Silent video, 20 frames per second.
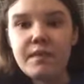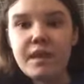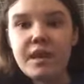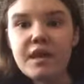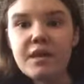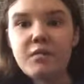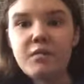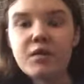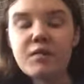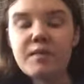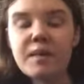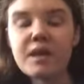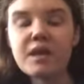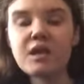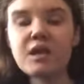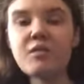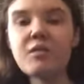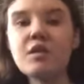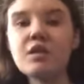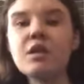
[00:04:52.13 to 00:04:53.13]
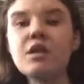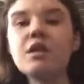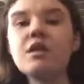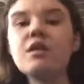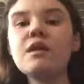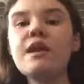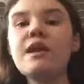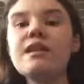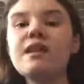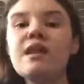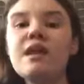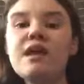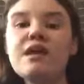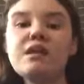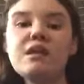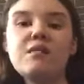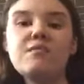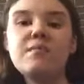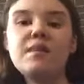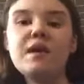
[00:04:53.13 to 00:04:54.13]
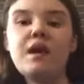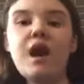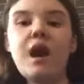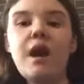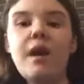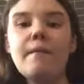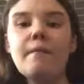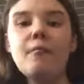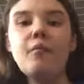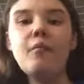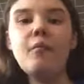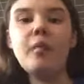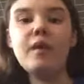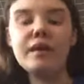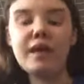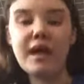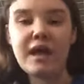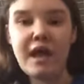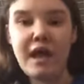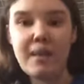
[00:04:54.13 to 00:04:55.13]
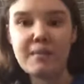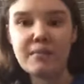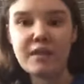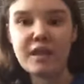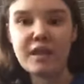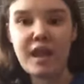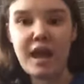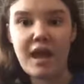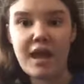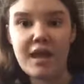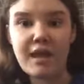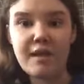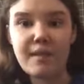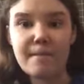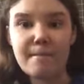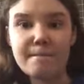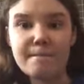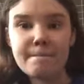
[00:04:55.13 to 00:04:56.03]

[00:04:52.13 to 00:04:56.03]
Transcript: And it was because I was a little kid, and I didn't become what I am today.